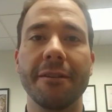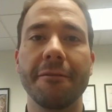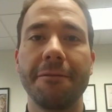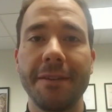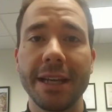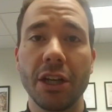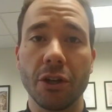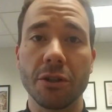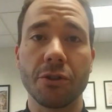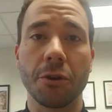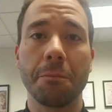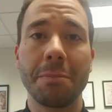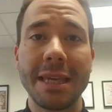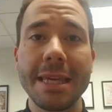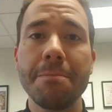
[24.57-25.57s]
figures or
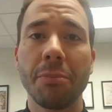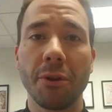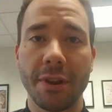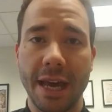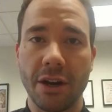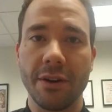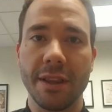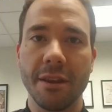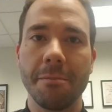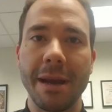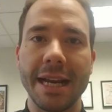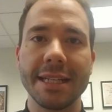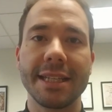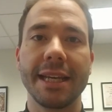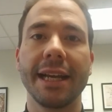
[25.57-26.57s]
people that are in the
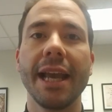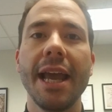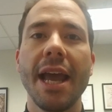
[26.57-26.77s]
painting